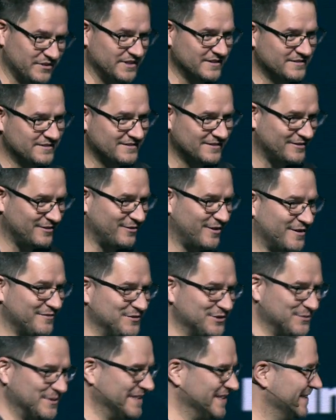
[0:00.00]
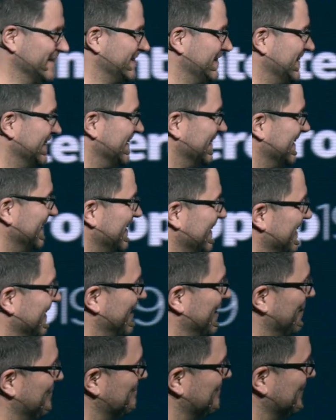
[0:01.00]
than a lot of you in here.
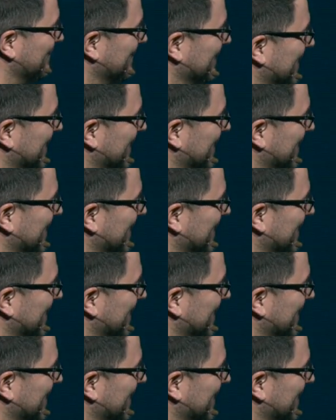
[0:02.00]
Um,